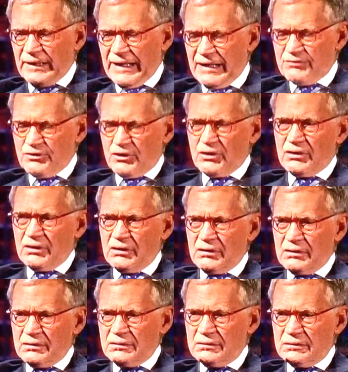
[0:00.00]
behavior
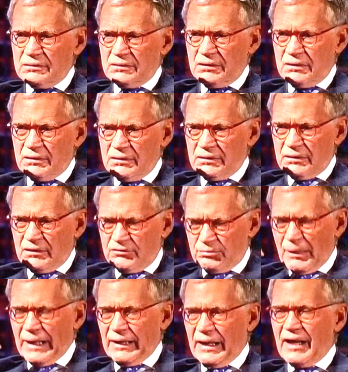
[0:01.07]
uh,
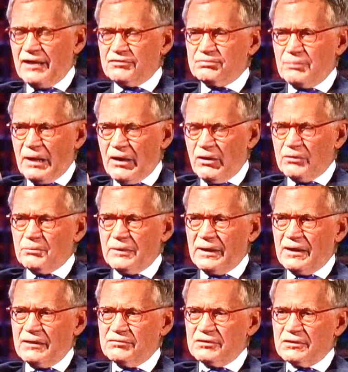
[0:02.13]
of my life, my own
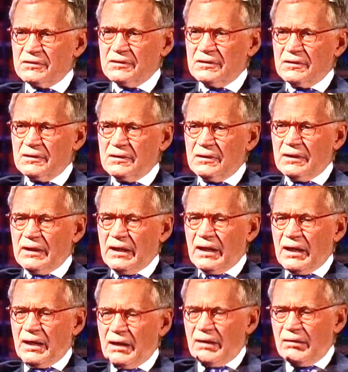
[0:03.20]
behavior.
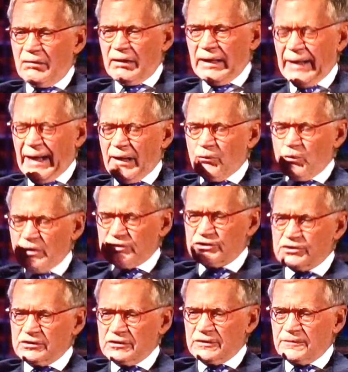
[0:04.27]
Uh, and I
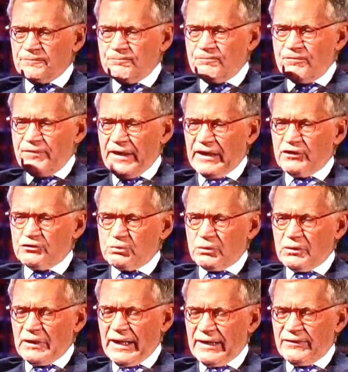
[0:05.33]
wish things
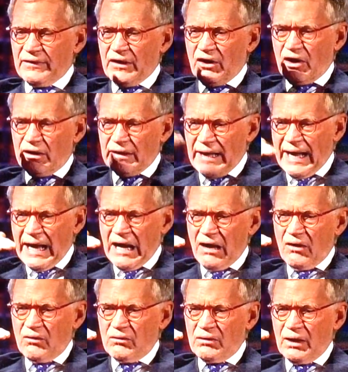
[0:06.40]
were like they are
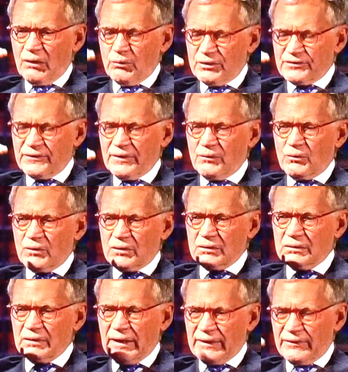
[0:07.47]
now. I wish they
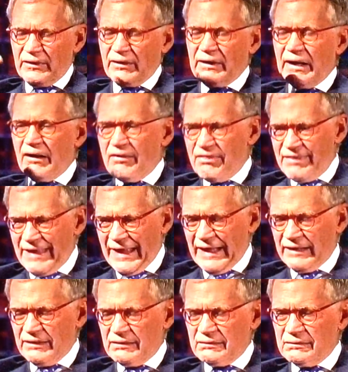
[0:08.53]
were like they are now then.